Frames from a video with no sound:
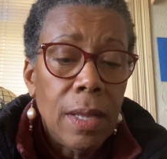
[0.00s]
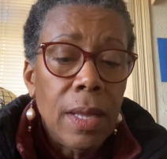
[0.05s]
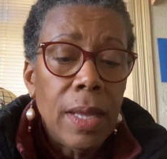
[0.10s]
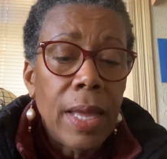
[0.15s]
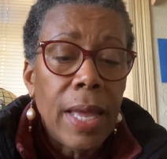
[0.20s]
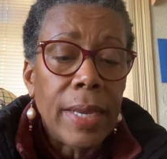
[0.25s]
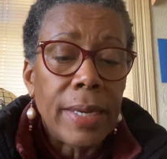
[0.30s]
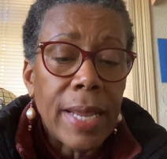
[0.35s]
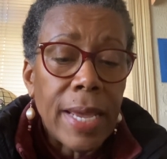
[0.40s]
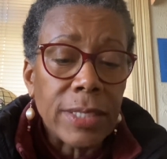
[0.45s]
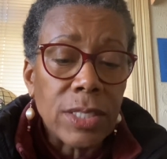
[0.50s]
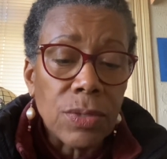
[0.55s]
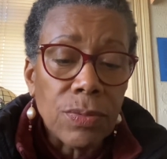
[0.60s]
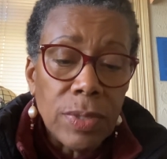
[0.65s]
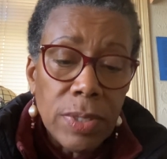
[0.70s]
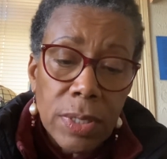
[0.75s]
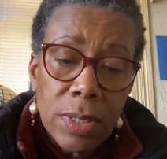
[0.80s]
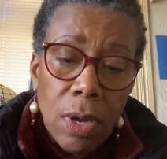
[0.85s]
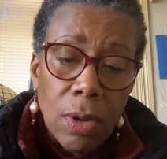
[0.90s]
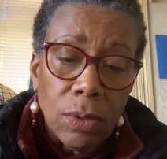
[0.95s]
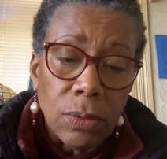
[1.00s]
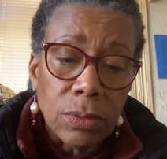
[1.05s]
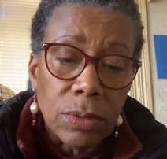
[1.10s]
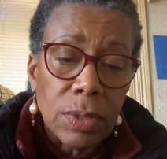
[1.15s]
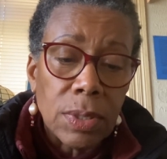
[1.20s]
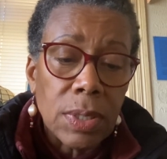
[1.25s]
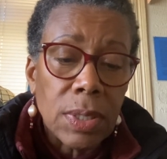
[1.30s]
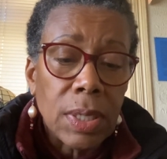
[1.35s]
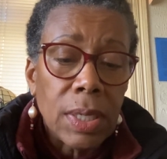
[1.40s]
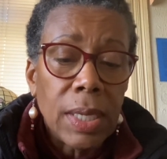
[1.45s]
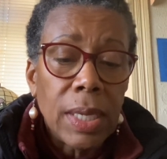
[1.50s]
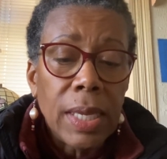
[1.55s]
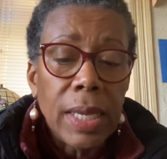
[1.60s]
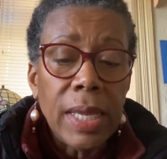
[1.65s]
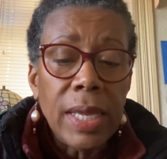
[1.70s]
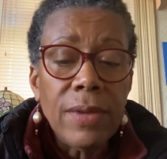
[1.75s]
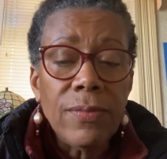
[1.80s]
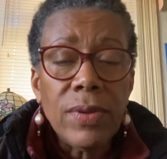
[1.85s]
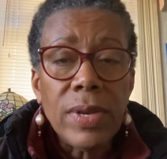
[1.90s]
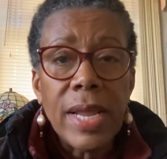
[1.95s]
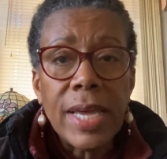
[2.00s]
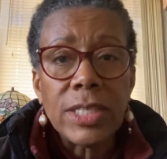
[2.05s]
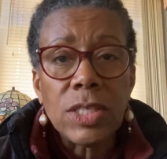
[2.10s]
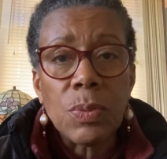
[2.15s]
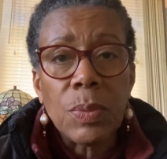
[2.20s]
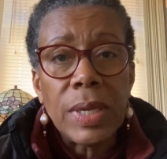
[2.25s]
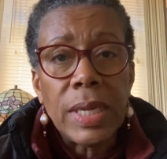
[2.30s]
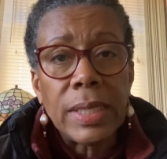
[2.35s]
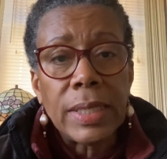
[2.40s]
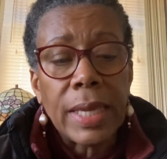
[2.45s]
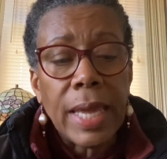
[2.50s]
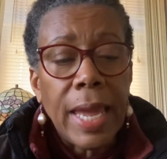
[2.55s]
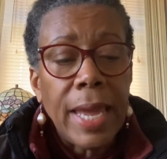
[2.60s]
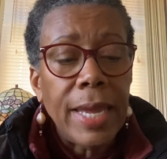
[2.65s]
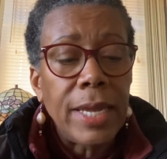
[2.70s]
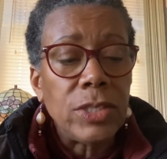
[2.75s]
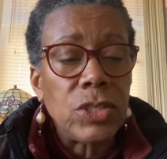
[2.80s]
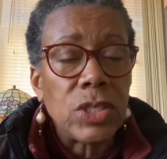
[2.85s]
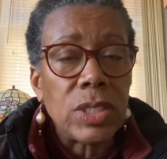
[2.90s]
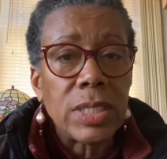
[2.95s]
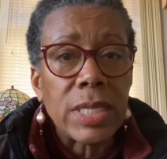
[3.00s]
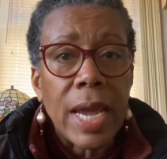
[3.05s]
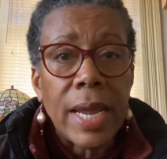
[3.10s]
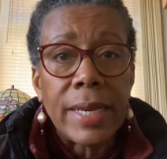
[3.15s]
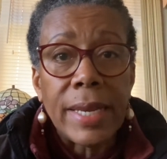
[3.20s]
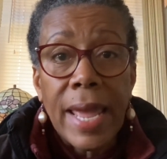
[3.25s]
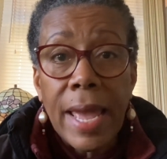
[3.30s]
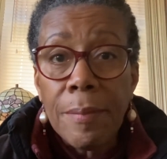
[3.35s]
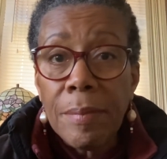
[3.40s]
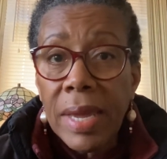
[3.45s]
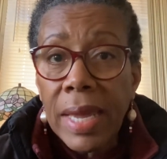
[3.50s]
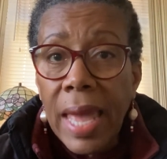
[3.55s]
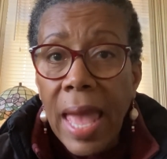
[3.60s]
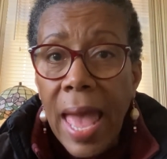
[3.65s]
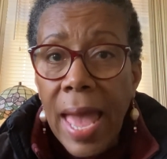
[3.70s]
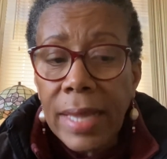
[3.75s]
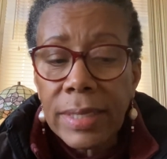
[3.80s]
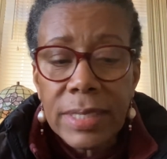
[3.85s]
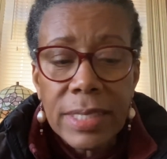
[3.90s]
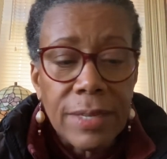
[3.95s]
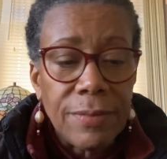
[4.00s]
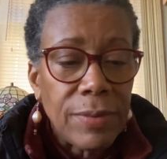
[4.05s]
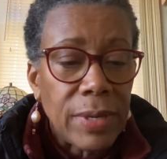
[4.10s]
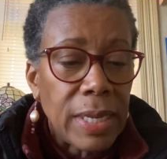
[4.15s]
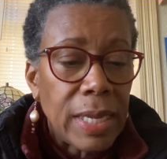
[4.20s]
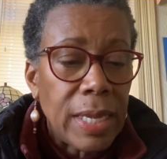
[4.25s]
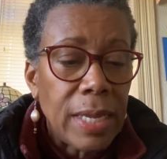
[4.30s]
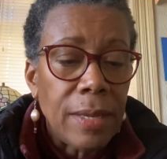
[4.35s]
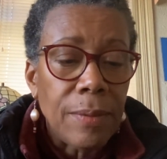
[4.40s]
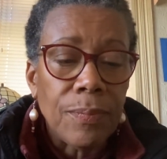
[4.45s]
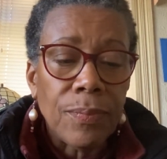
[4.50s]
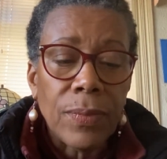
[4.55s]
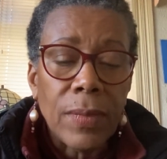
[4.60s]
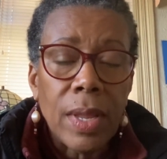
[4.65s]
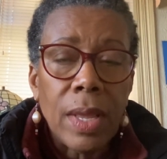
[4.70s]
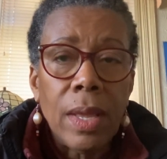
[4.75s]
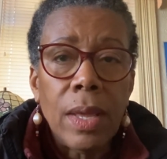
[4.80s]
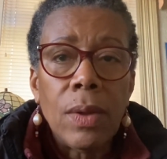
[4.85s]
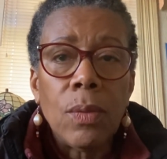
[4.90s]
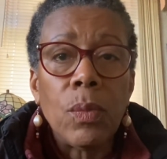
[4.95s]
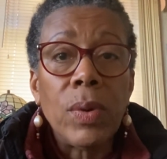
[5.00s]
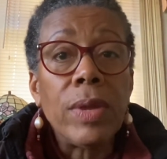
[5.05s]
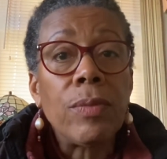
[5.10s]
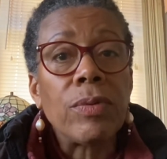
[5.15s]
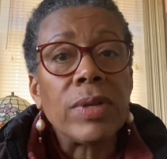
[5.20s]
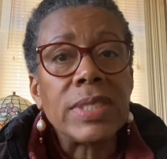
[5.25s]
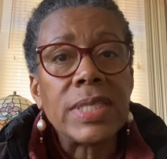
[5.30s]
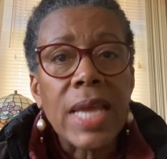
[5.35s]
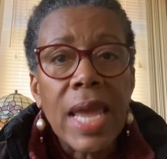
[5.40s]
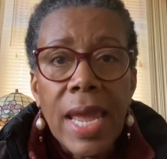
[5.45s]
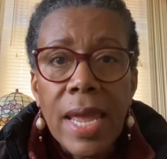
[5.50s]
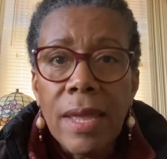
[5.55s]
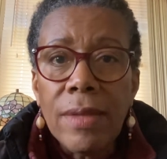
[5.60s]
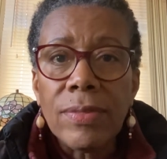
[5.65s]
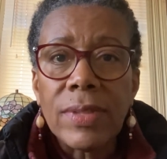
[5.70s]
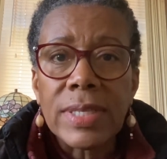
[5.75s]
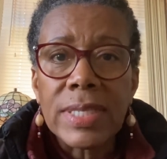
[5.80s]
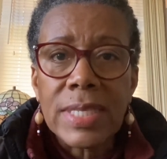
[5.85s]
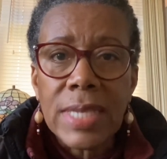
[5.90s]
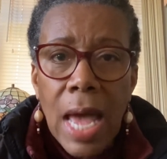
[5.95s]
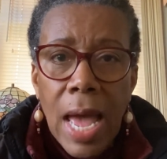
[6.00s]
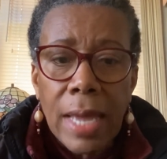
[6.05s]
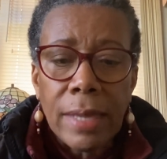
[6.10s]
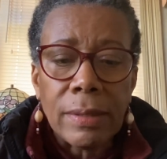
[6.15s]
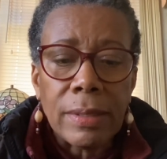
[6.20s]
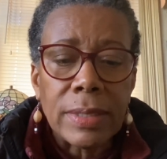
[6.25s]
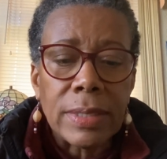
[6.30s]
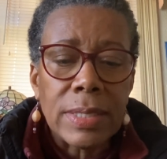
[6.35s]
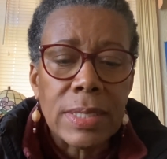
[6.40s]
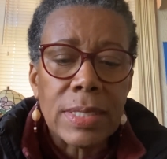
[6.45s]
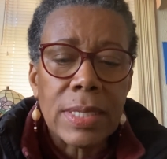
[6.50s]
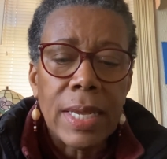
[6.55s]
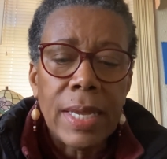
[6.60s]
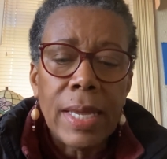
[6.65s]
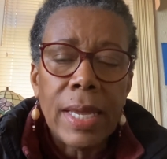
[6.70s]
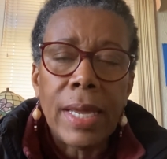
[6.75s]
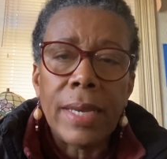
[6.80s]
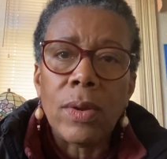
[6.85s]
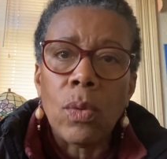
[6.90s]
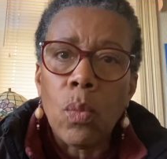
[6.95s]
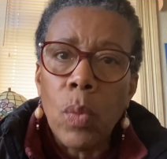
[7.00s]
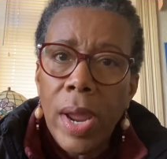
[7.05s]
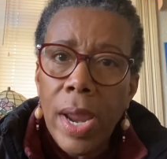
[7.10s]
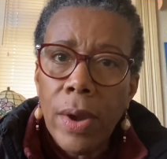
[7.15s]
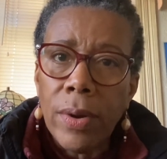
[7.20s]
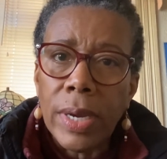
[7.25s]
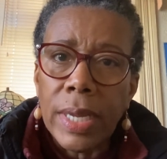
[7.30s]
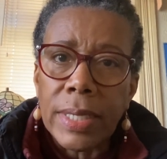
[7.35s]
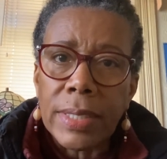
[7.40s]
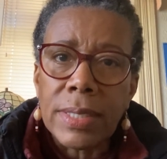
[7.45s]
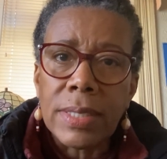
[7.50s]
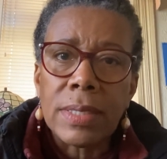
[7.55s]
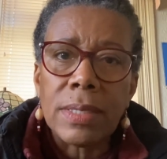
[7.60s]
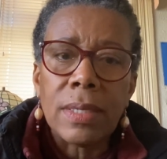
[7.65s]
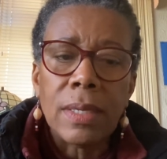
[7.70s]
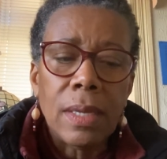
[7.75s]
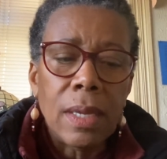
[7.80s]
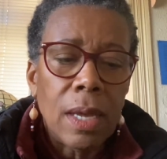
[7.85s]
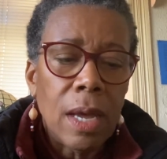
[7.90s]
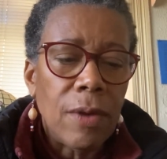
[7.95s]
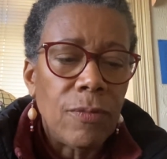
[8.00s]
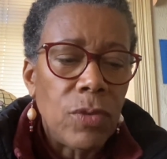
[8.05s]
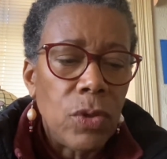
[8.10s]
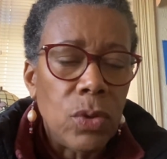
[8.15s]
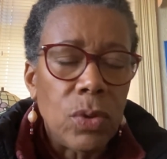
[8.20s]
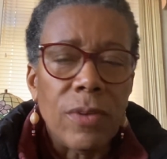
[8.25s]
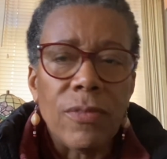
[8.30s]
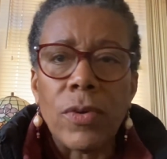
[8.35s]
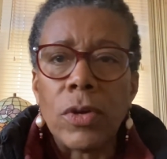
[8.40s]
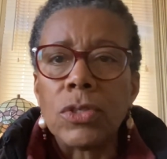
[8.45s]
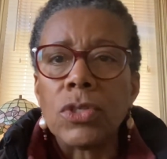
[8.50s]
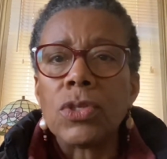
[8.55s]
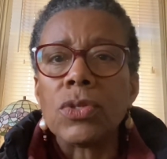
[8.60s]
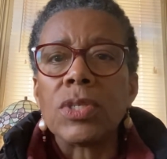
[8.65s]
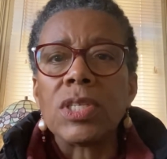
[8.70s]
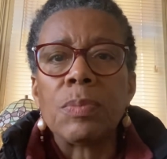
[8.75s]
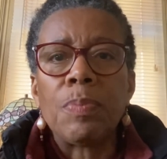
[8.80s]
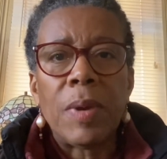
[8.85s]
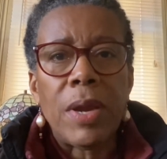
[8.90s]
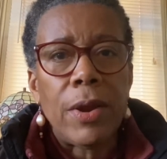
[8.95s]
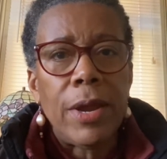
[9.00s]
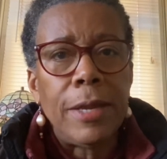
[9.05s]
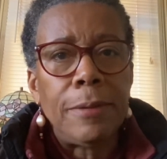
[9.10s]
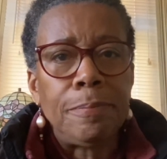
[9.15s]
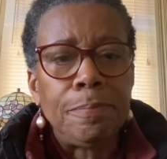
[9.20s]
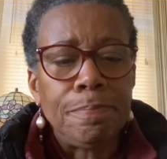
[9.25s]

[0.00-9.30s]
And as a result, even as we engage in dynamic activity, we retain the silence and awareness of universal spirit.